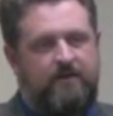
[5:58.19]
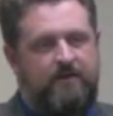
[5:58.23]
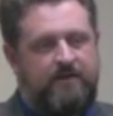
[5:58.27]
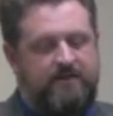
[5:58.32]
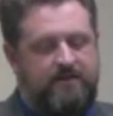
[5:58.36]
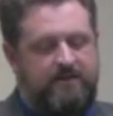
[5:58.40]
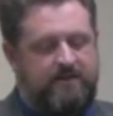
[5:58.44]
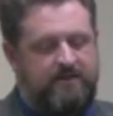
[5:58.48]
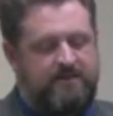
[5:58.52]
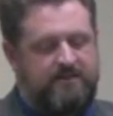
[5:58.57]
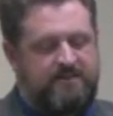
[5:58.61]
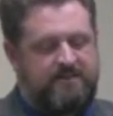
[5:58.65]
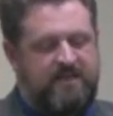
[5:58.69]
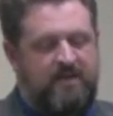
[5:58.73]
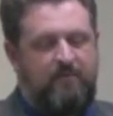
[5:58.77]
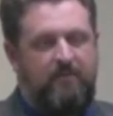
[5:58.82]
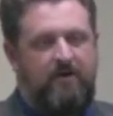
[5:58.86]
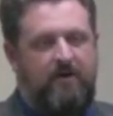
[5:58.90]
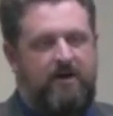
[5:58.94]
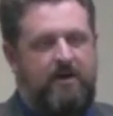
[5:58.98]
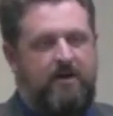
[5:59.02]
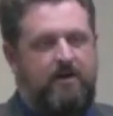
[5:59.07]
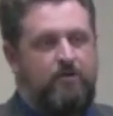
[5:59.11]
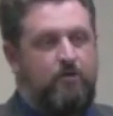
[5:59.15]
is, is
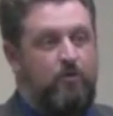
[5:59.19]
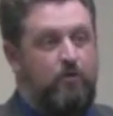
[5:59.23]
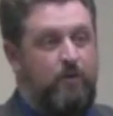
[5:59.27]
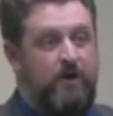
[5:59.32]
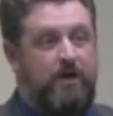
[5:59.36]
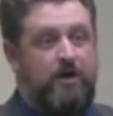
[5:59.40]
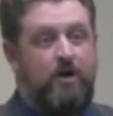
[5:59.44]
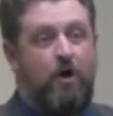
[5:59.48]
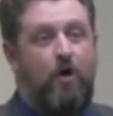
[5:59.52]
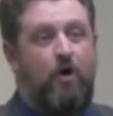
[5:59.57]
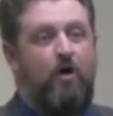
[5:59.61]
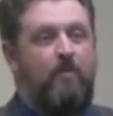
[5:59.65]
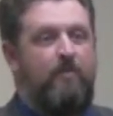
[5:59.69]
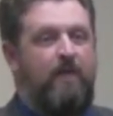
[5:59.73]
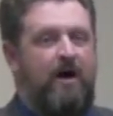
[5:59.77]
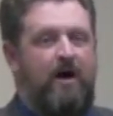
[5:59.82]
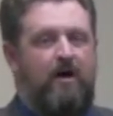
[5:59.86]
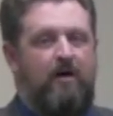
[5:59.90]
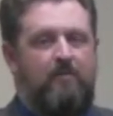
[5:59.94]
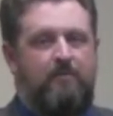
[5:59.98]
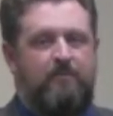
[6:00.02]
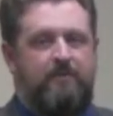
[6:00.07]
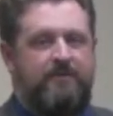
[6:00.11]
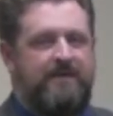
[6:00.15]
somebody who we know
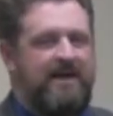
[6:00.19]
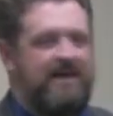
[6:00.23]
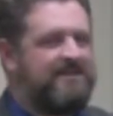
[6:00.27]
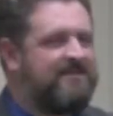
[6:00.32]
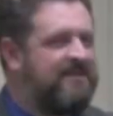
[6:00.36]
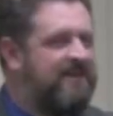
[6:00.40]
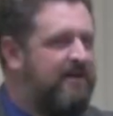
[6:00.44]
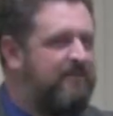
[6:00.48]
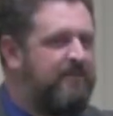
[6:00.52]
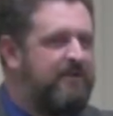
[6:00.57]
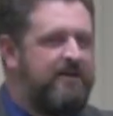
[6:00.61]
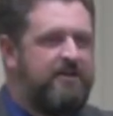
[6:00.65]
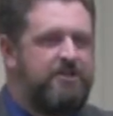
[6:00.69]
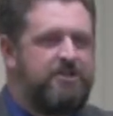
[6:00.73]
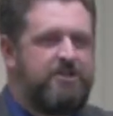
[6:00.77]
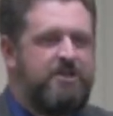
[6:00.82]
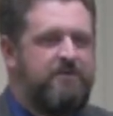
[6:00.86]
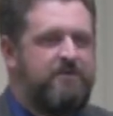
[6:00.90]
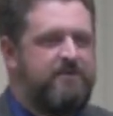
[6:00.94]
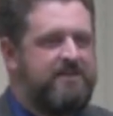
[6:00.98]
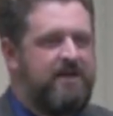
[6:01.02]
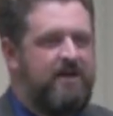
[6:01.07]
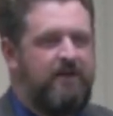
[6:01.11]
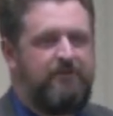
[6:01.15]
about, but that's not because
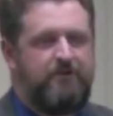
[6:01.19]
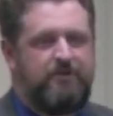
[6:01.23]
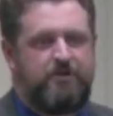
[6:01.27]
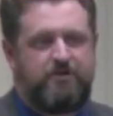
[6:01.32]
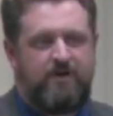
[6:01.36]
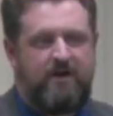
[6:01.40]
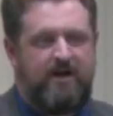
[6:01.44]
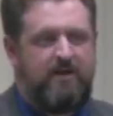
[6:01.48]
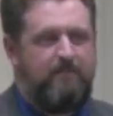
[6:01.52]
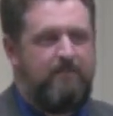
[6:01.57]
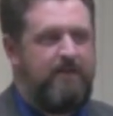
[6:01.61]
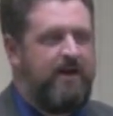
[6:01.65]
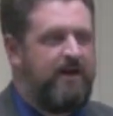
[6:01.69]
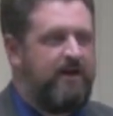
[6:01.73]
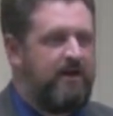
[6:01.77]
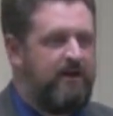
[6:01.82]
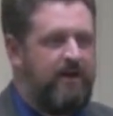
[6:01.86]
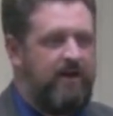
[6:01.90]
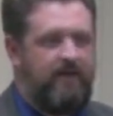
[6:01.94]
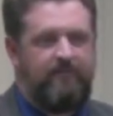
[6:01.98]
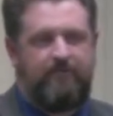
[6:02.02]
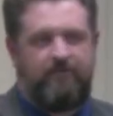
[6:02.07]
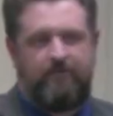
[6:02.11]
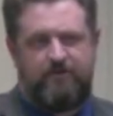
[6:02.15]
she was out there trying to make a
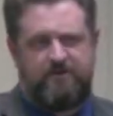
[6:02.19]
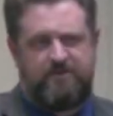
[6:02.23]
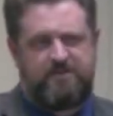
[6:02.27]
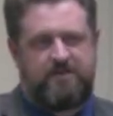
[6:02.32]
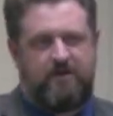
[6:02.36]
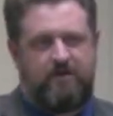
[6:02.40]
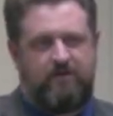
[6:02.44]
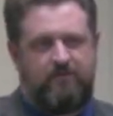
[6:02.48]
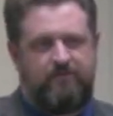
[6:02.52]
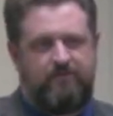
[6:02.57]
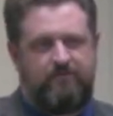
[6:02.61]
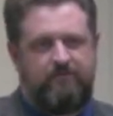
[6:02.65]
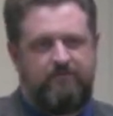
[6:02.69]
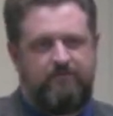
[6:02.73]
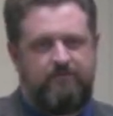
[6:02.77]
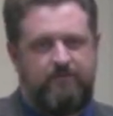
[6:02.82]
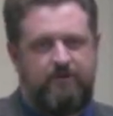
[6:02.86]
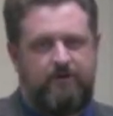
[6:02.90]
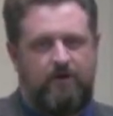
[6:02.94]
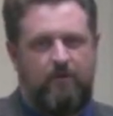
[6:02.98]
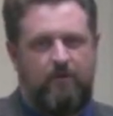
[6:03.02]
name for herself. You